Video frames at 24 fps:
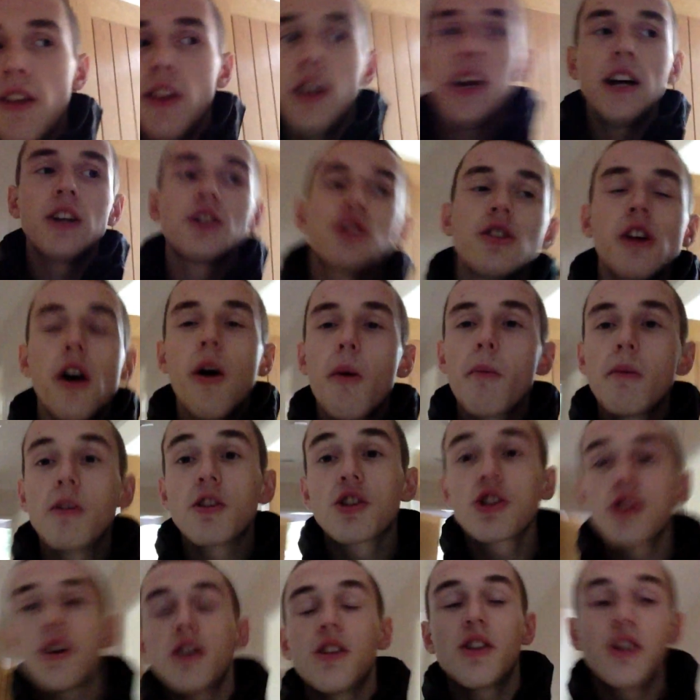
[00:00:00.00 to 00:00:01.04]
yeah, so
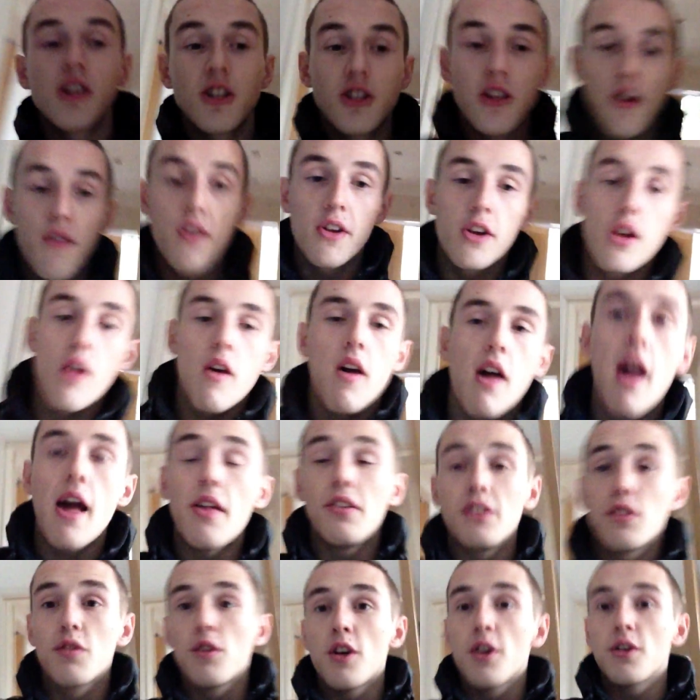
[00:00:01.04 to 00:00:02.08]
it's 3037. I'm gonna
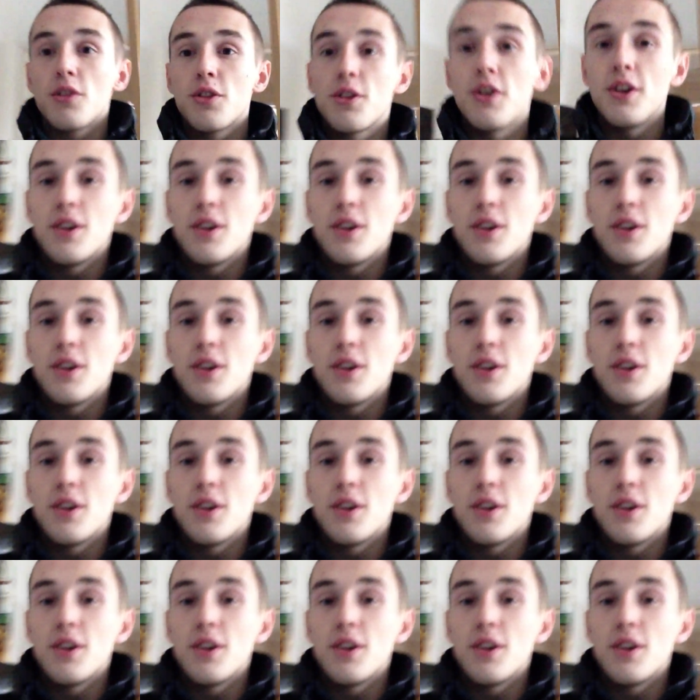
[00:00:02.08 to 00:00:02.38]
end this vlog on